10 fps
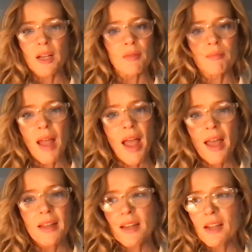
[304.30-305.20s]
him
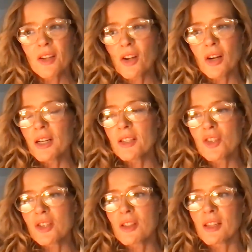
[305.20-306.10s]
and
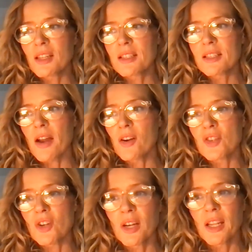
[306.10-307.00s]
encouraged the entire
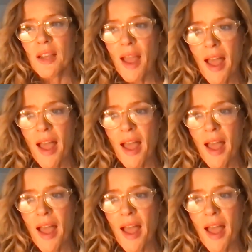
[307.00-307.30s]
journey.